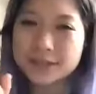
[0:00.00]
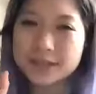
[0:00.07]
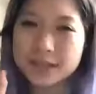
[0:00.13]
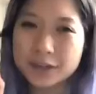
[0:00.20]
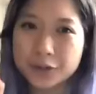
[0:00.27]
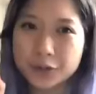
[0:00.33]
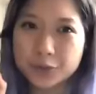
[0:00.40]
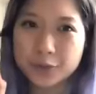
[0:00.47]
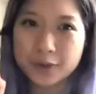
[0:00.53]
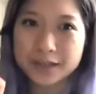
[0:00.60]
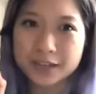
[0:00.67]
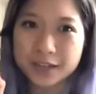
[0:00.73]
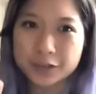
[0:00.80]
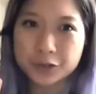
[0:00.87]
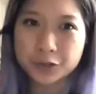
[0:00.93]
another
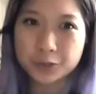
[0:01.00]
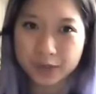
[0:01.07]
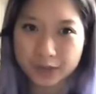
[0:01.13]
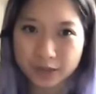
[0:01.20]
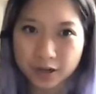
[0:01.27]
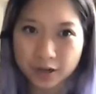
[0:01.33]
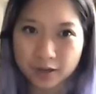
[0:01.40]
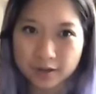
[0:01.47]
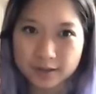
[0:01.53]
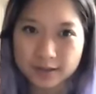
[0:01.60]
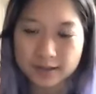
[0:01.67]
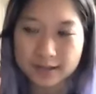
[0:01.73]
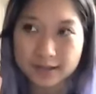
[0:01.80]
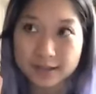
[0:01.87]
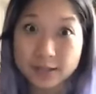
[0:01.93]
one, a new one called
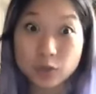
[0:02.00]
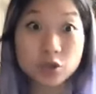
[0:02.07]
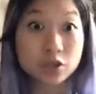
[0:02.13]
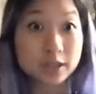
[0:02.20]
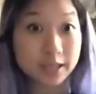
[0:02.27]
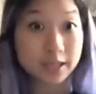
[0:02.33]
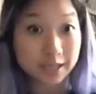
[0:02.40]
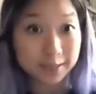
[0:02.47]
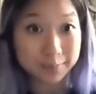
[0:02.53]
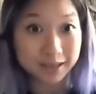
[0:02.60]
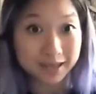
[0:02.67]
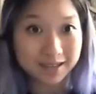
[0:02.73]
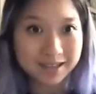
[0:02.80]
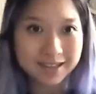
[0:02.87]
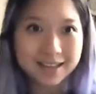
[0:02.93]
The Social
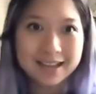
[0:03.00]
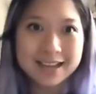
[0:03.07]
Dilemma.